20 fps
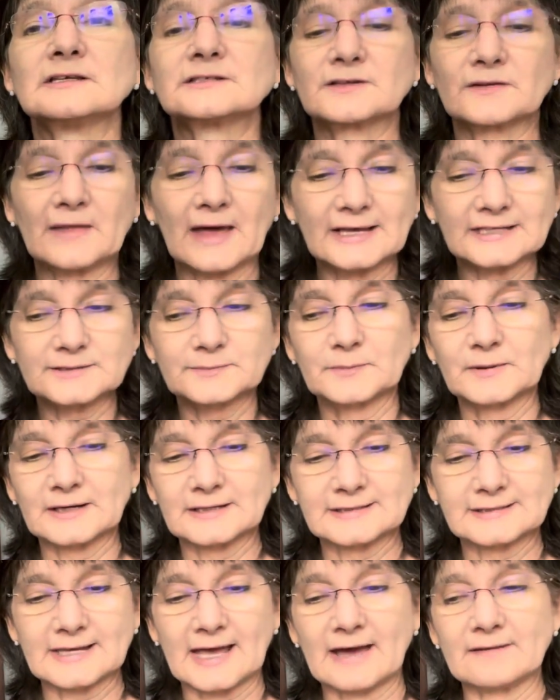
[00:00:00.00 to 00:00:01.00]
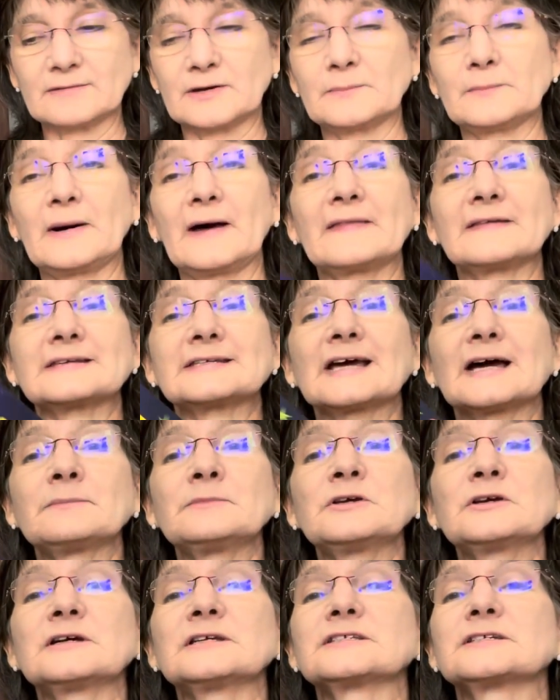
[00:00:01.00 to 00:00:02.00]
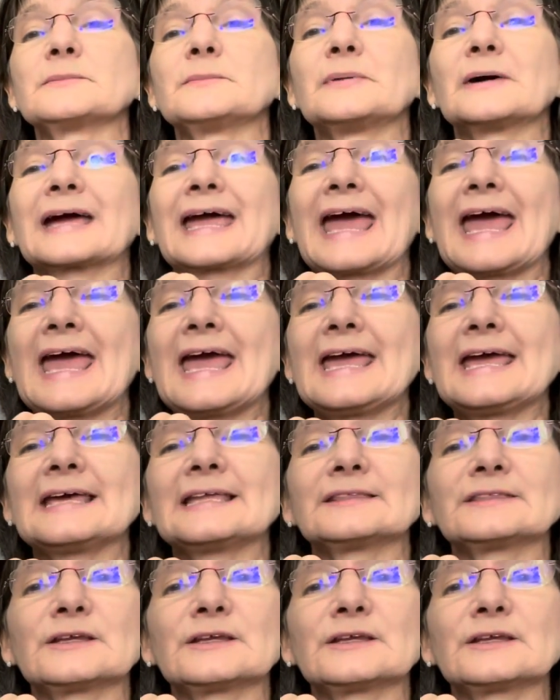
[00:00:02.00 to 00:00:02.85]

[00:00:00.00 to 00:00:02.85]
So that's book 7. By the time you get to book 8,